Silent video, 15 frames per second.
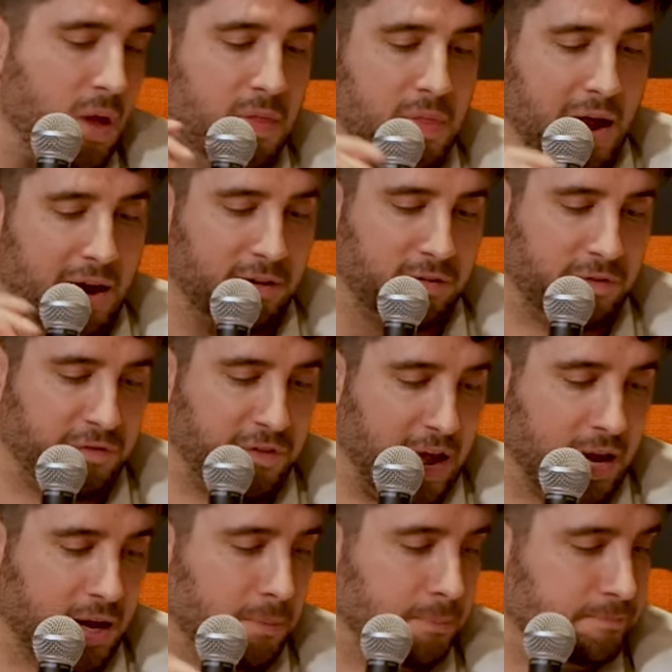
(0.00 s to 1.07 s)
That is
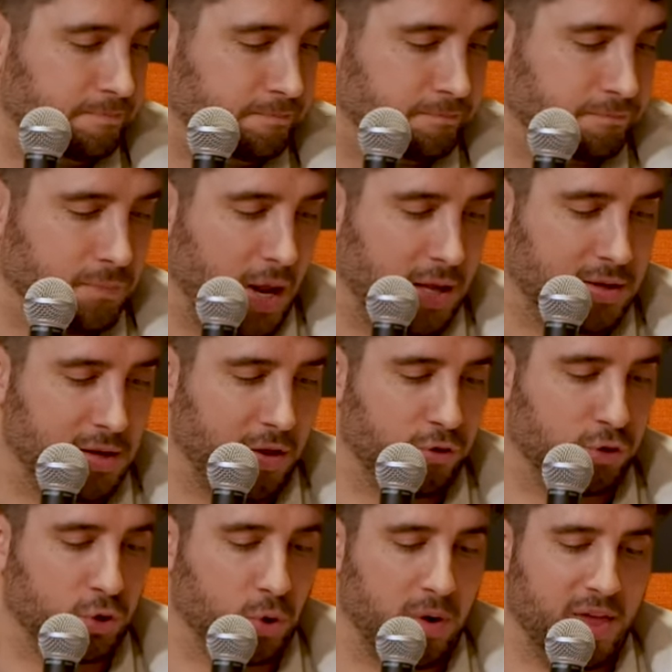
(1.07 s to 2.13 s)
fake. That's another
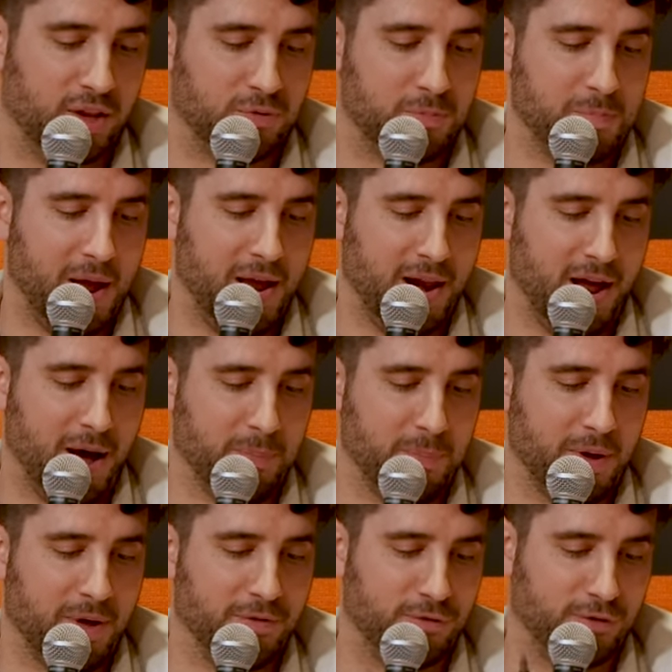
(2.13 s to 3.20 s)
story that's made up
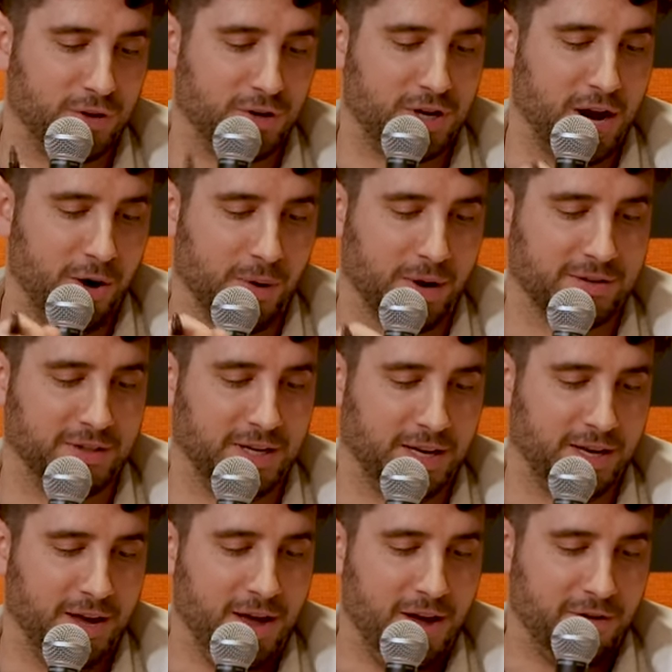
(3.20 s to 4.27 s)

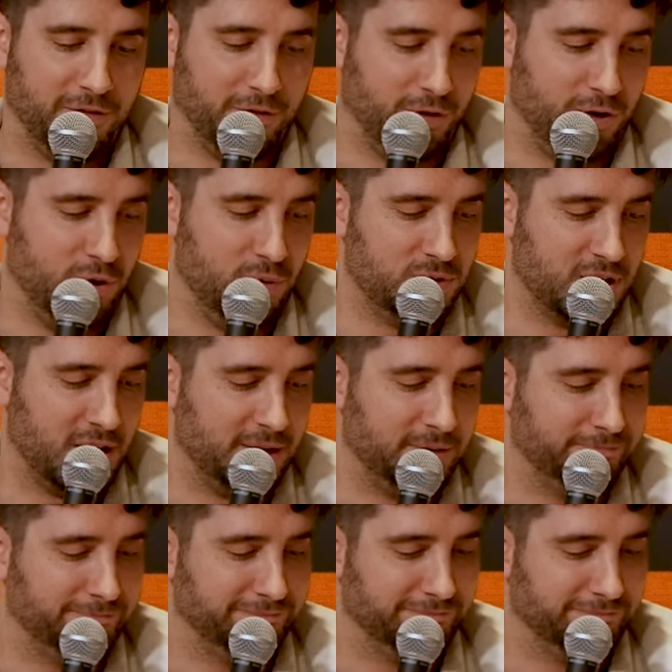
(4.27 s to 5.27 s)
satirically for a news site.